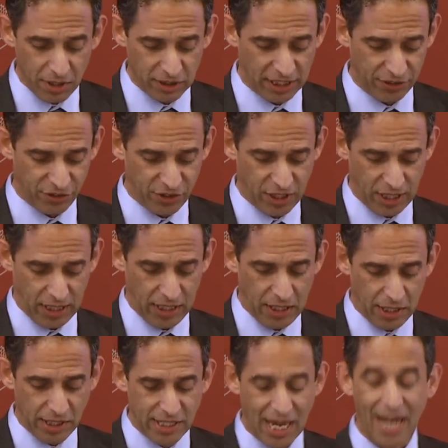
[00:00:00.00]
let's say,
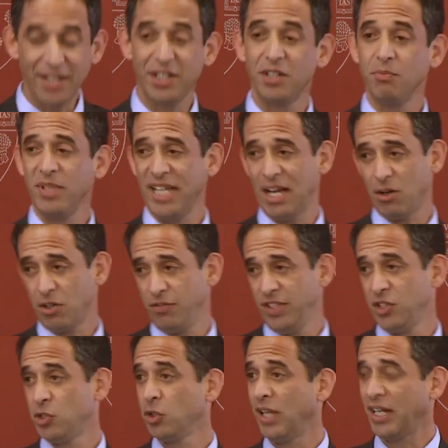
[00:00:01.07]
guided me out of
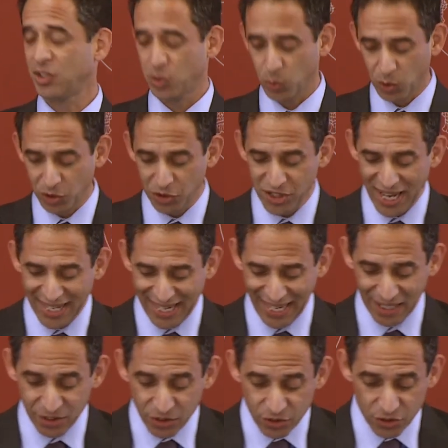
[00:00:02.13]
intellectual dead
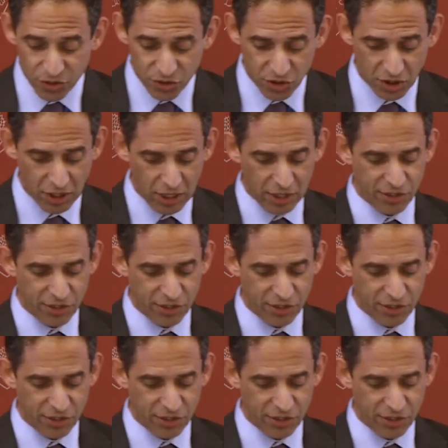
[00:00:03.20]
ends,